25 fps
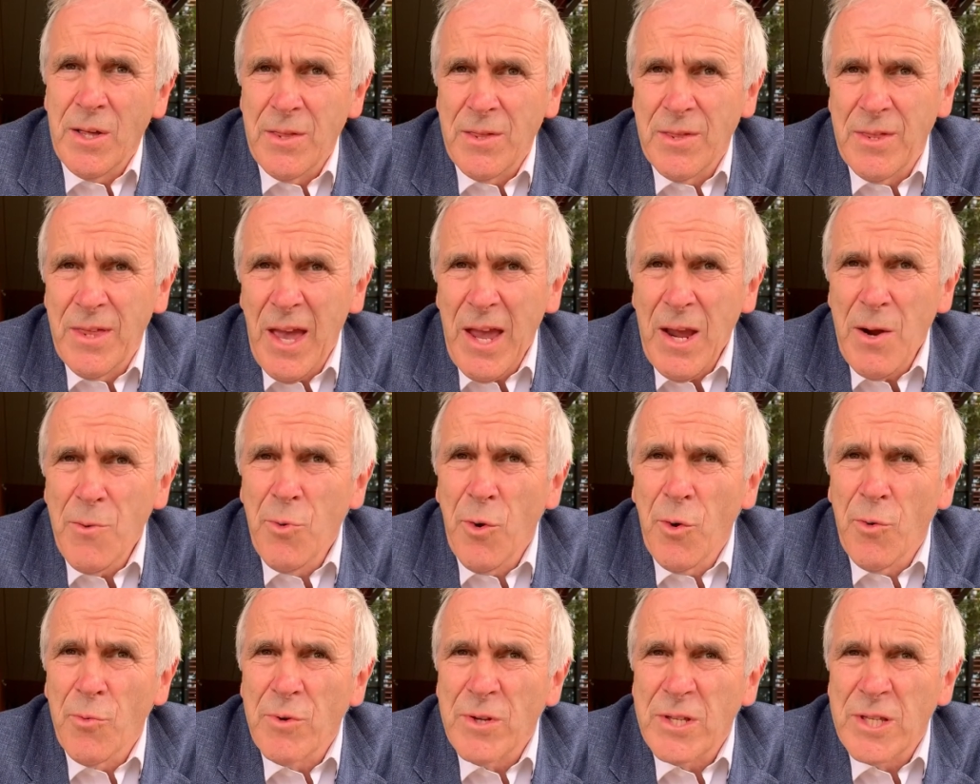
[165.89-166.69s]
They
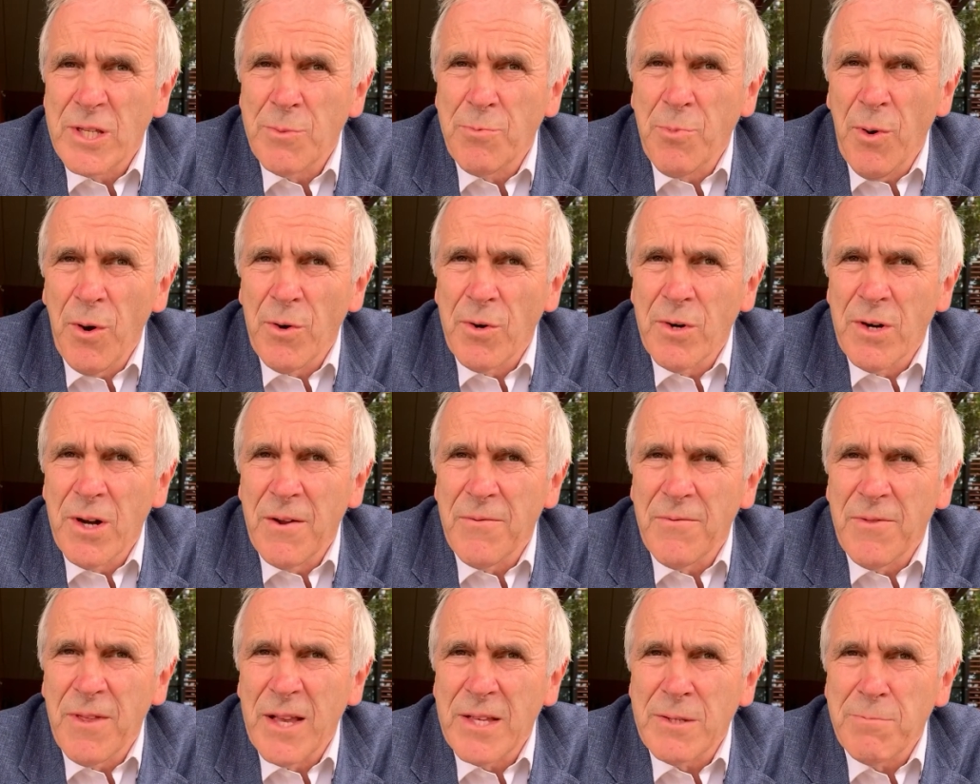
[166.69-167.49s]
will respond
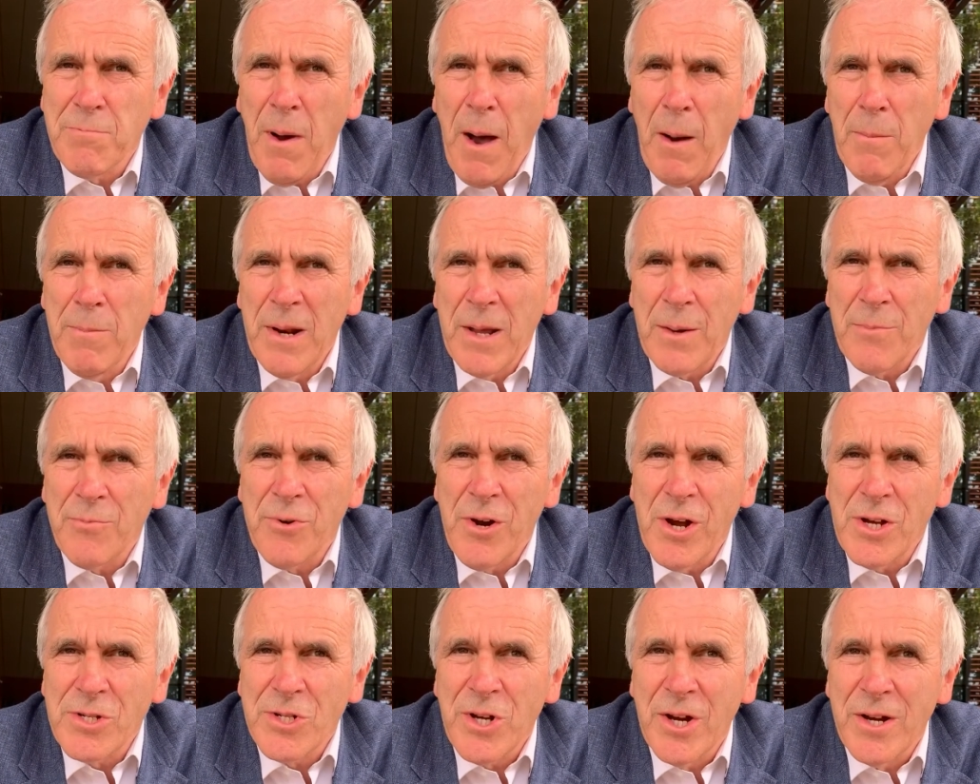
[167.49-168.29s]
if there's public
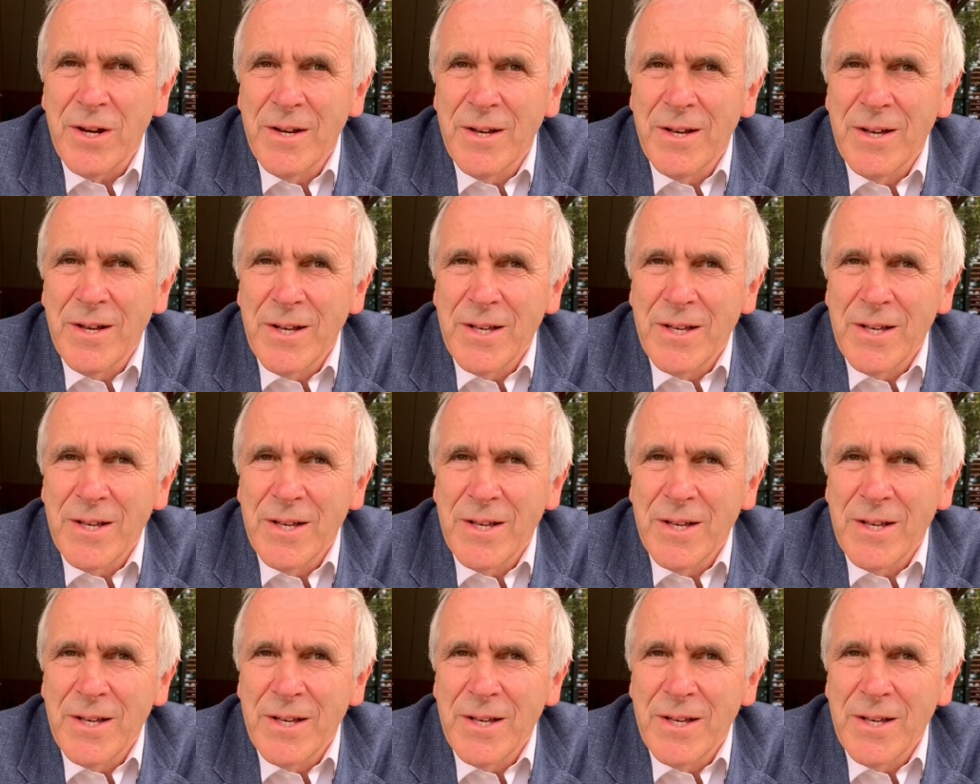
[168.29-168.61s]
pressure.